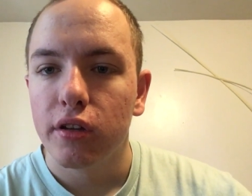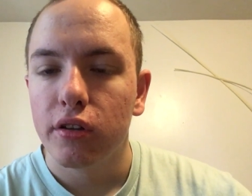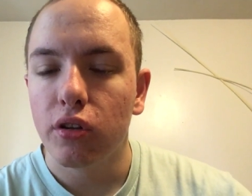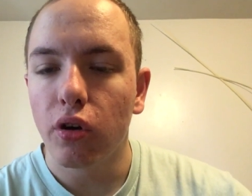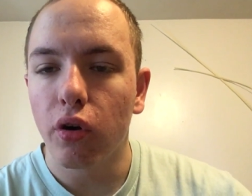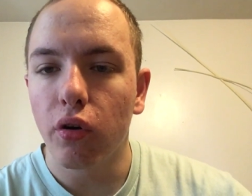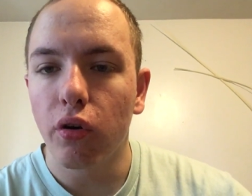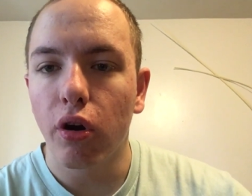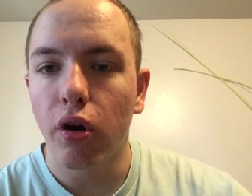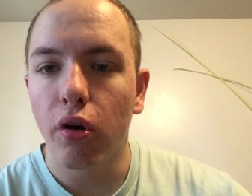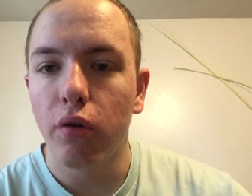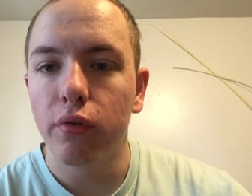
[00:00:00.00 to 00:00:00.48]

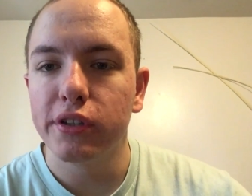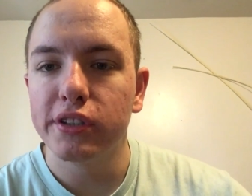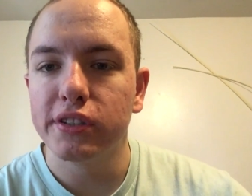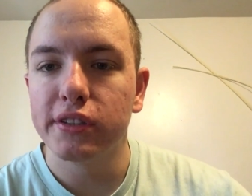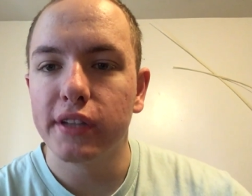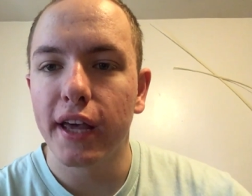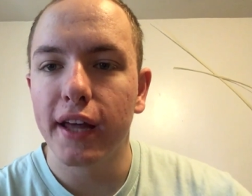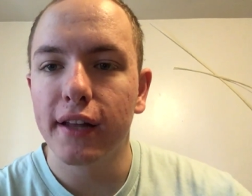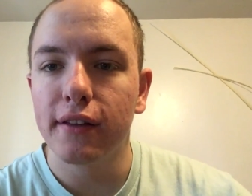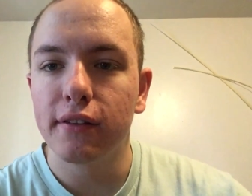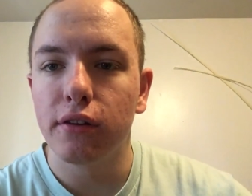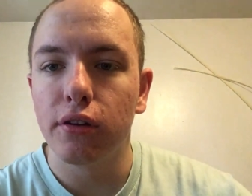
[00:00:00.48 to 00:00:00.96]
don't always
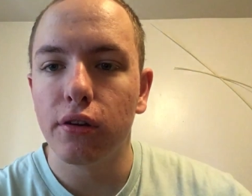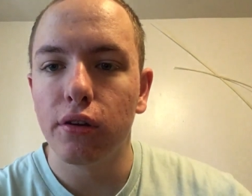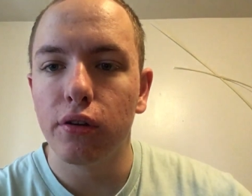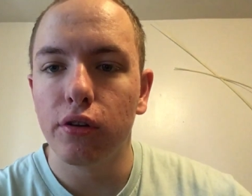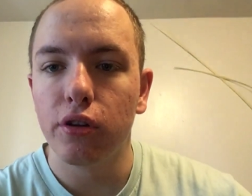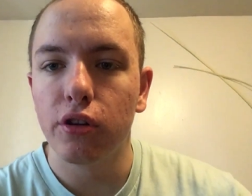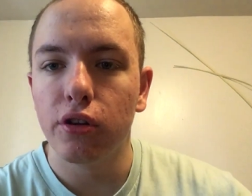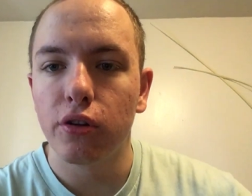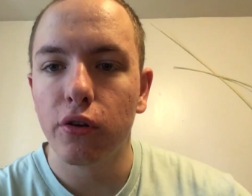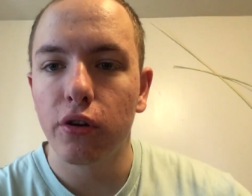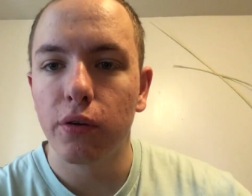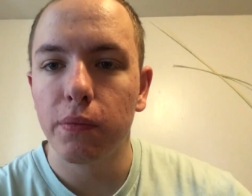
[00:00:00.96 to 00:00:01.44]
get to,
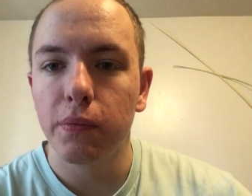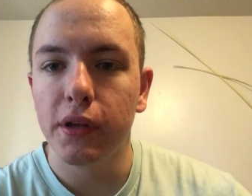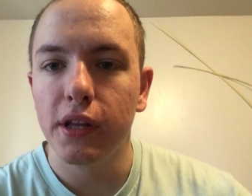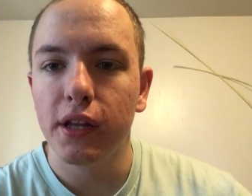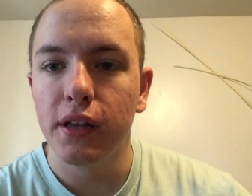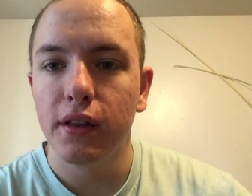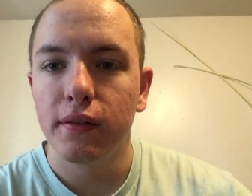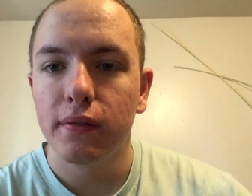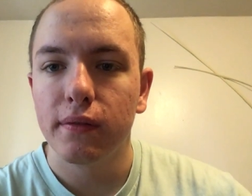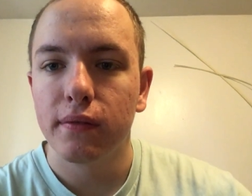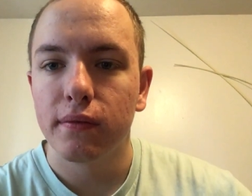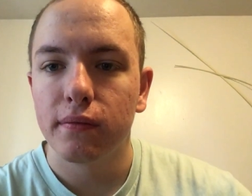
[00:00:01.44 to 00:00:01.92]
you know what I
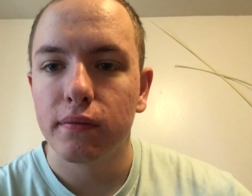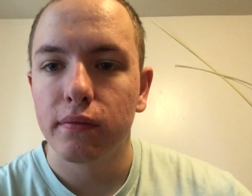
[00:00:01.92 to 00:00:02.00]
mean?